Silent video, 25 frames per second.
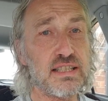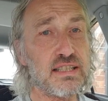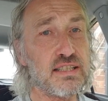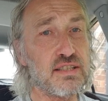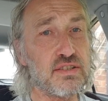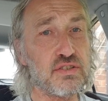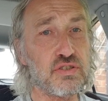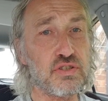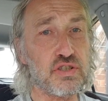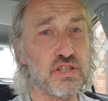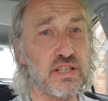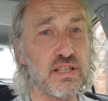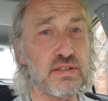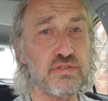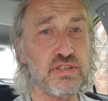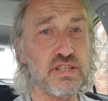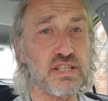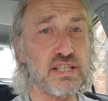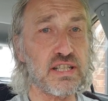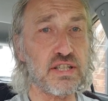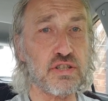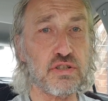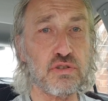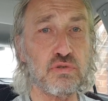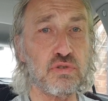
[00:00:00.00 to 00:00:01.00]
The driving
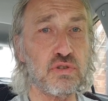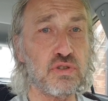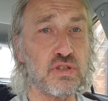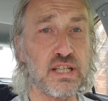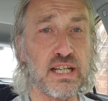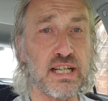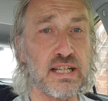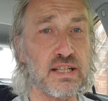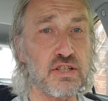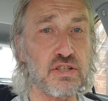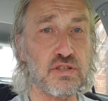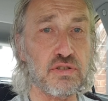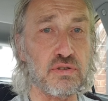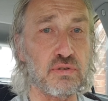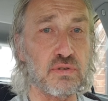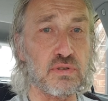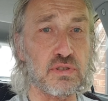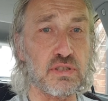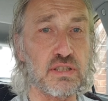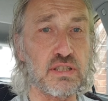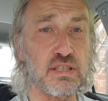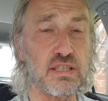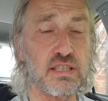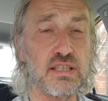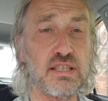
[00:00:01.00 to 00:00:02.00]
tests are all
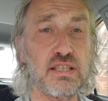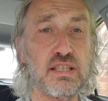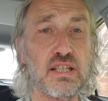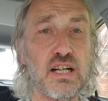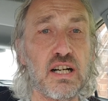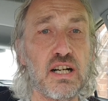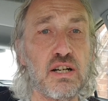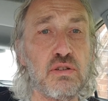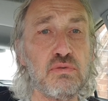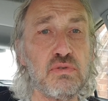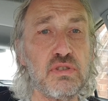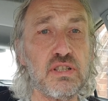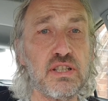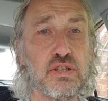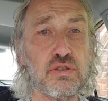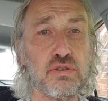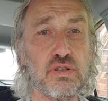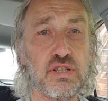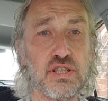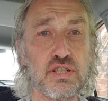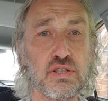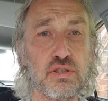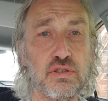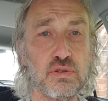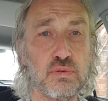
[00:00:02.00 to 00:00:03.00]
cancelled. Only
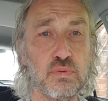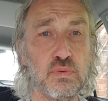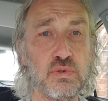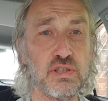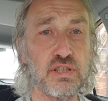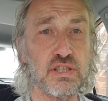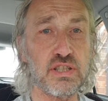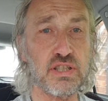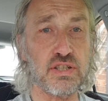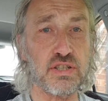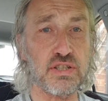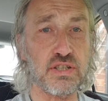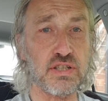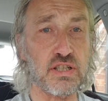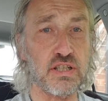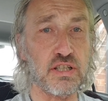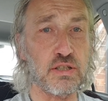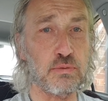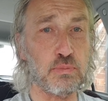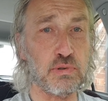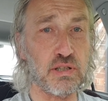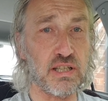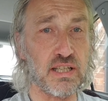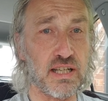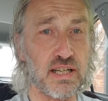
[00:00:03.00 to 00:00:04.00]
critical workers can
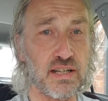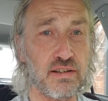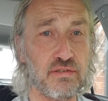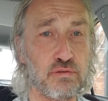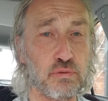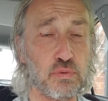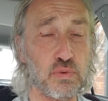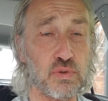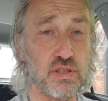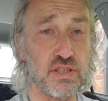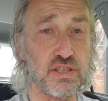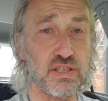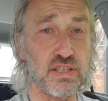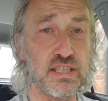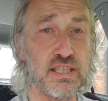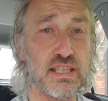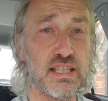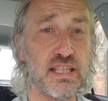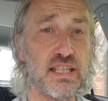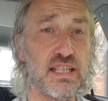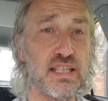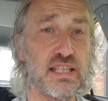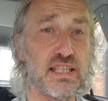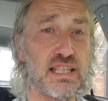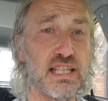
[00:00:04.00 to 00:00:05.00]
apply for one
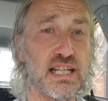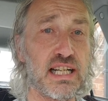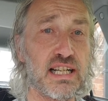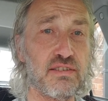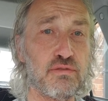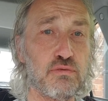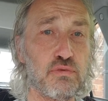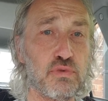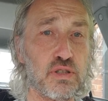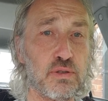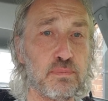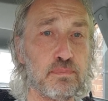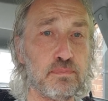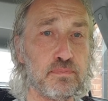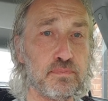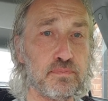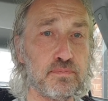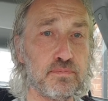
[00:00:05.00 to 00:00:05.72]
and have one.